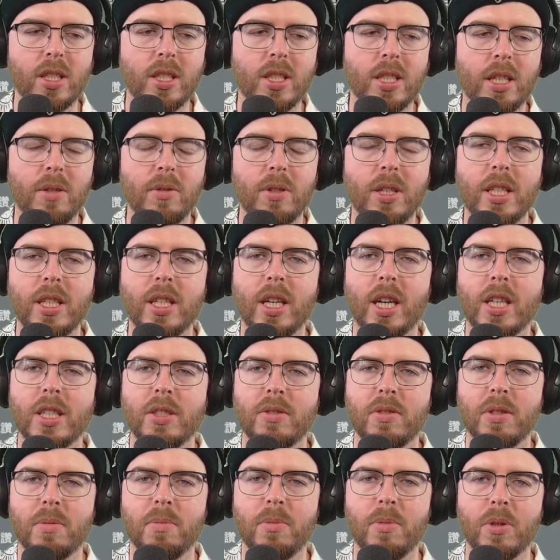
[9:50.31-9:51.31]
see what he
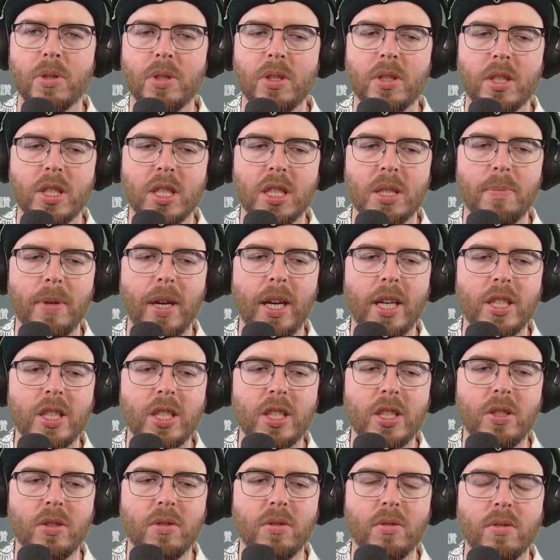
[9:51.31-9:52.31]
does with more sort of
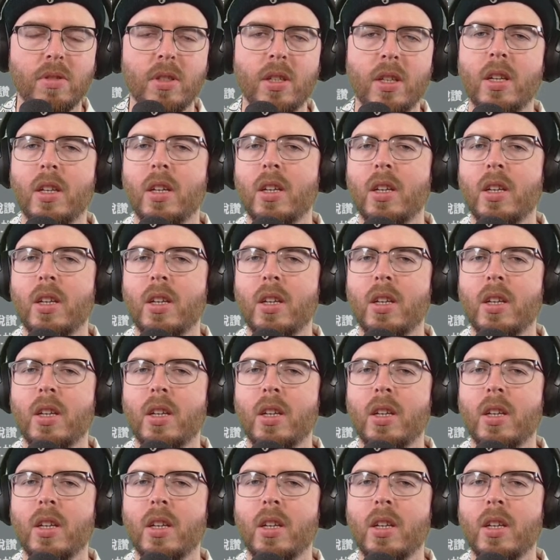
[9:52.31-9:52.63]
space to